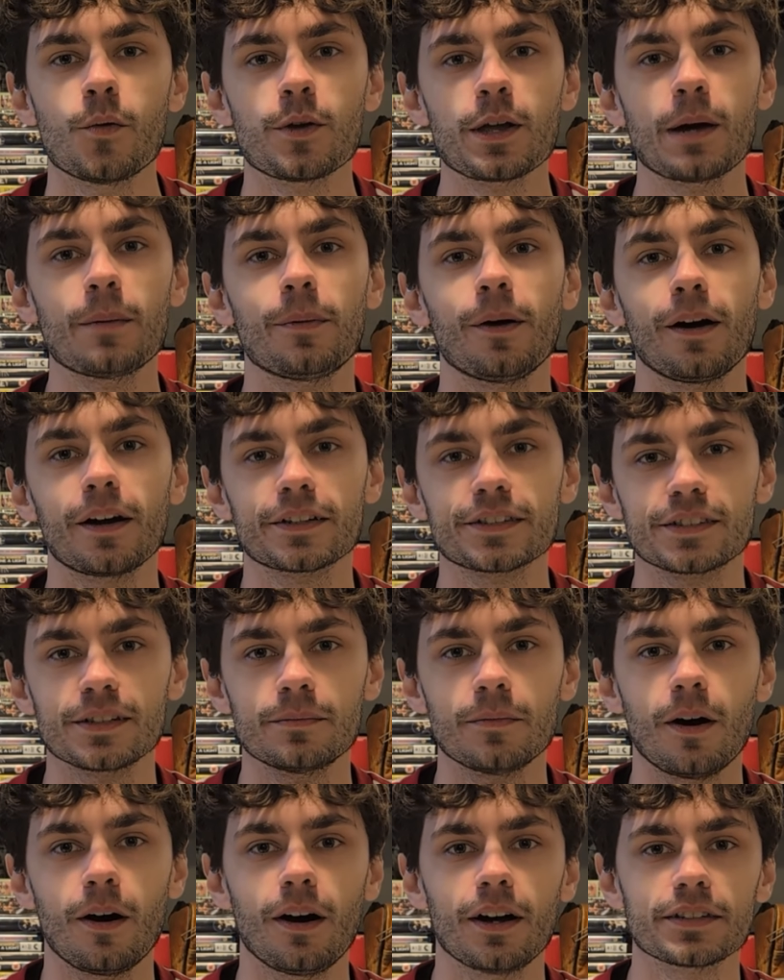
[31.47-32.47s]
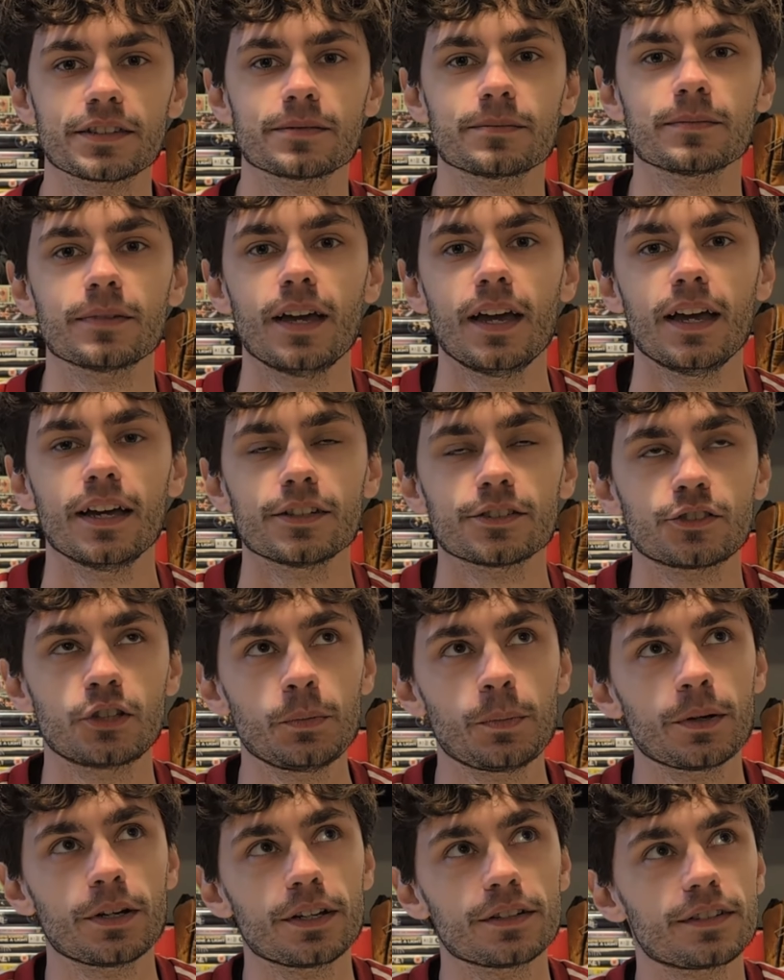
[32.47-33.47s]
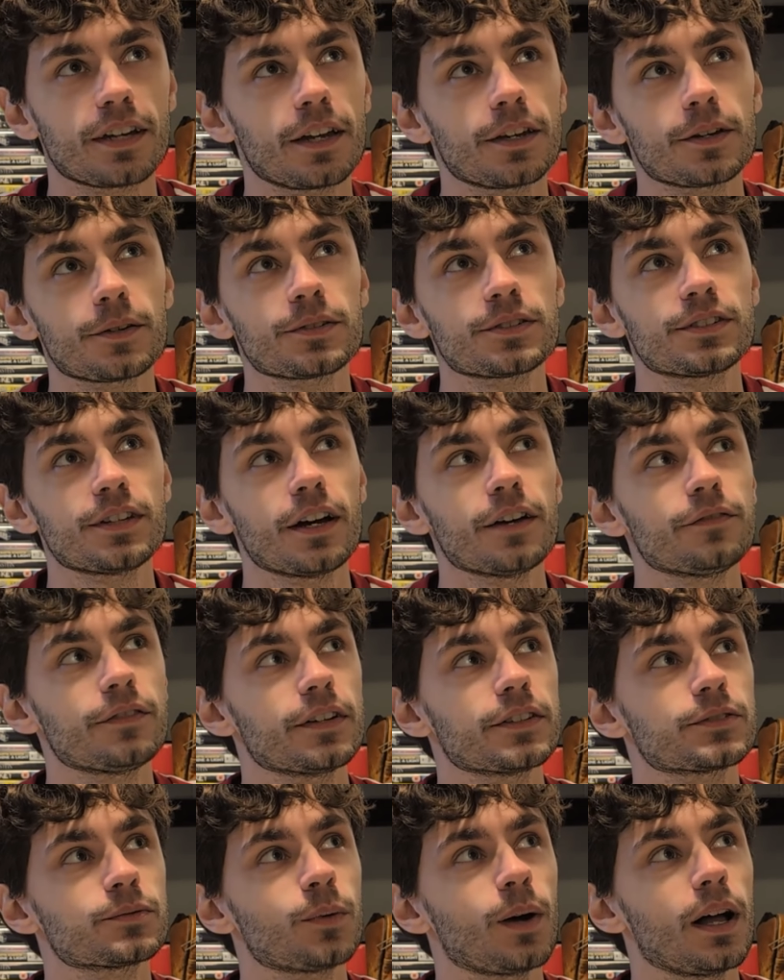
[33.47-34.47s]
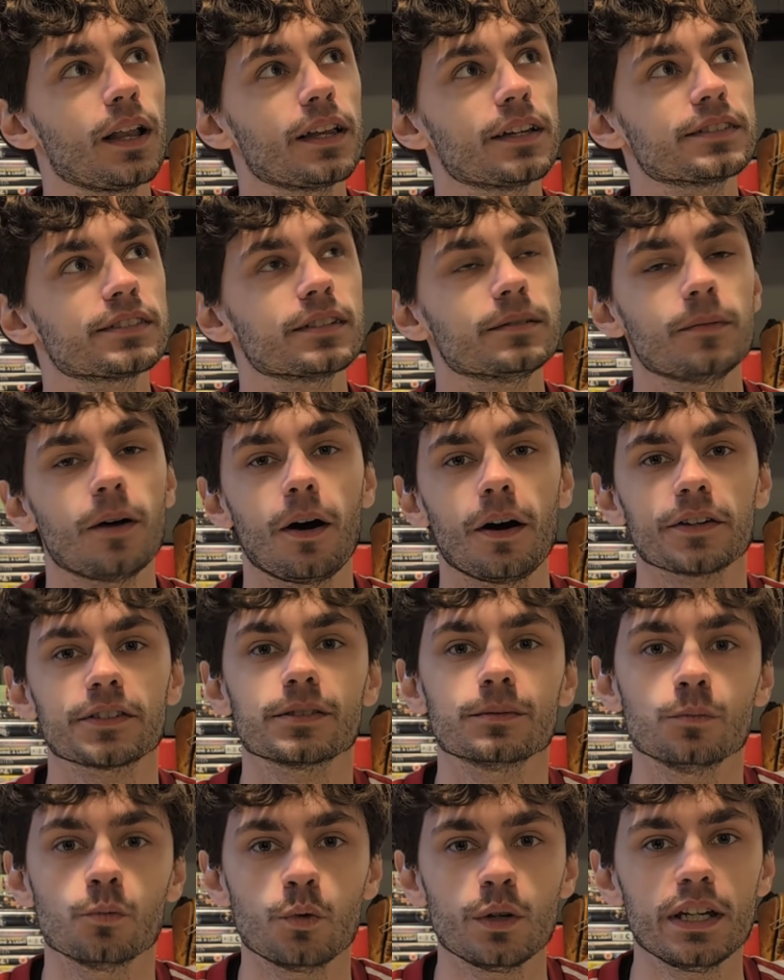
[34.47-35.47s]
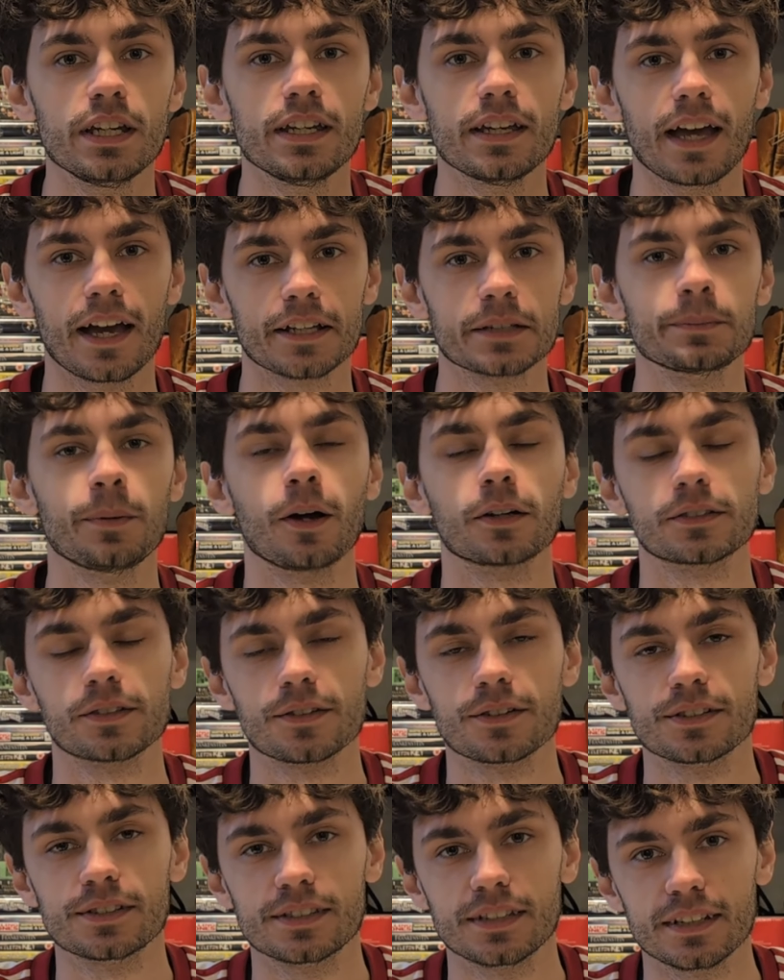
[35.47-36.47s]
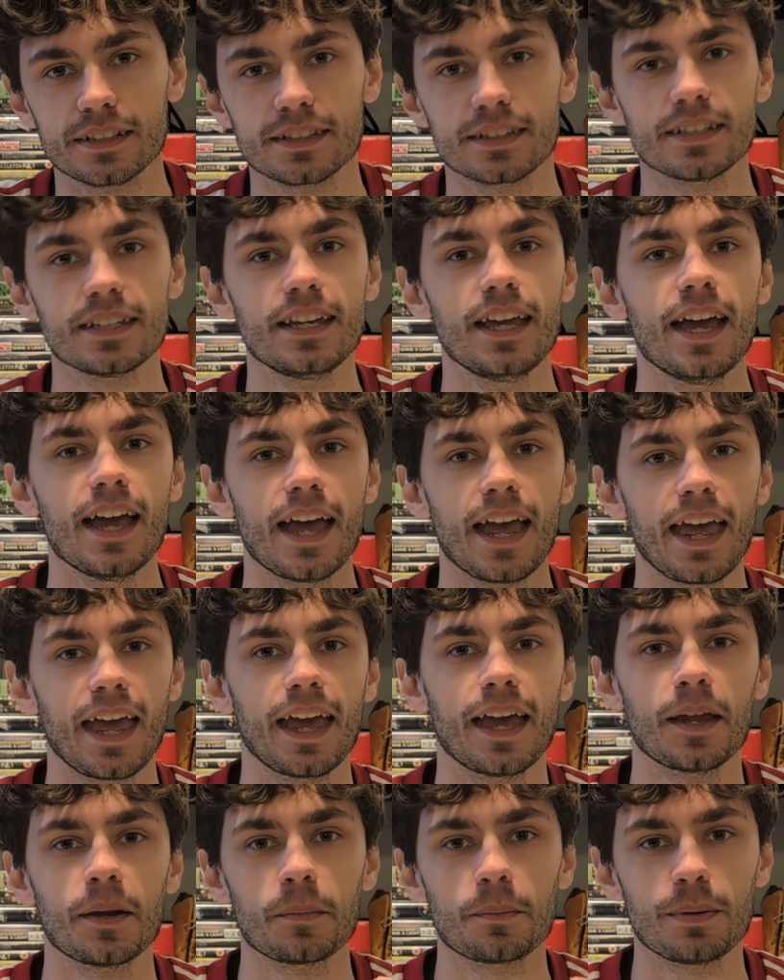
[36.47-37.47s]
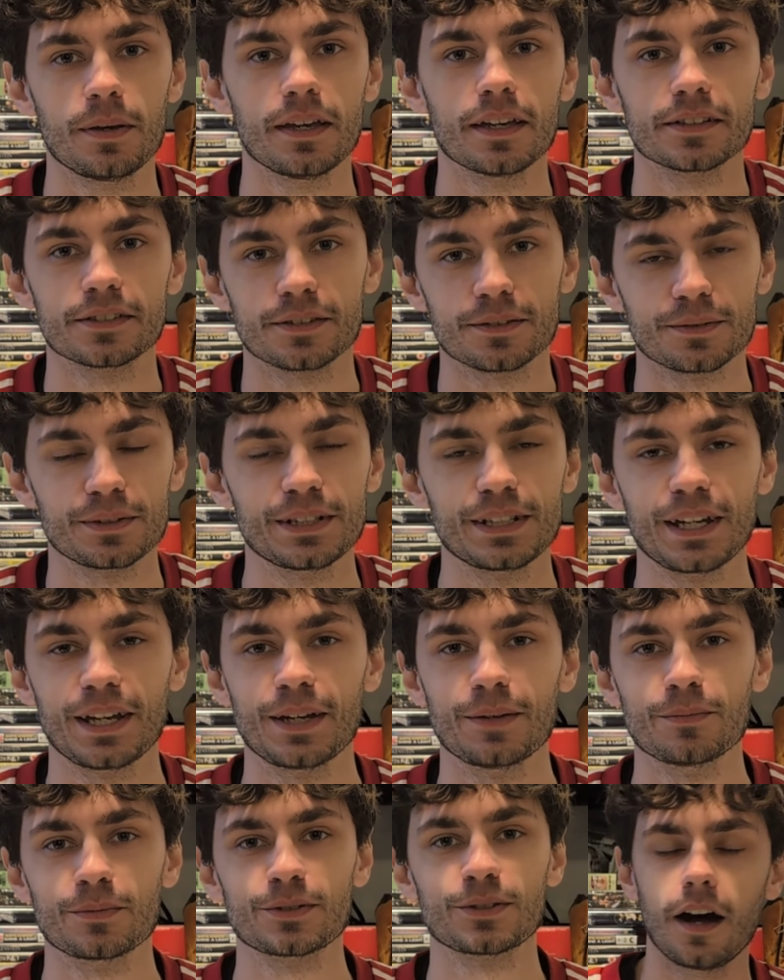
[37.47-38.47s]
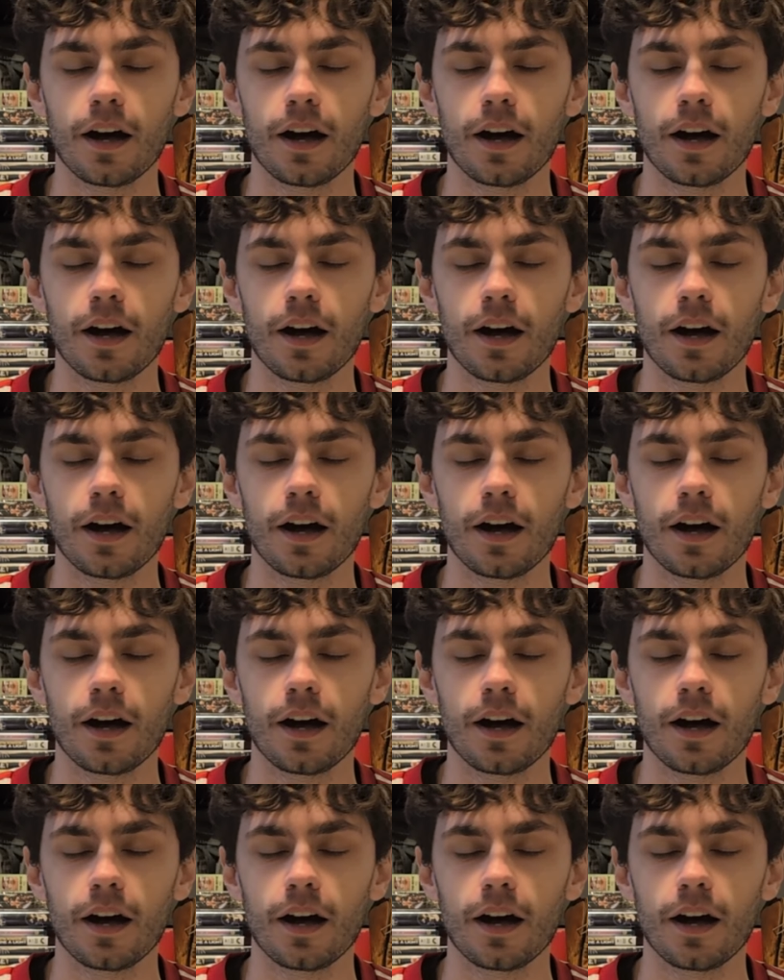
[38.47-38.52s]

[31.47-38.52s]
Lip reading: We unboxed some awesome Super Nintendo stuff as well as some awesome Wii, Xbox 360, and PS3 games.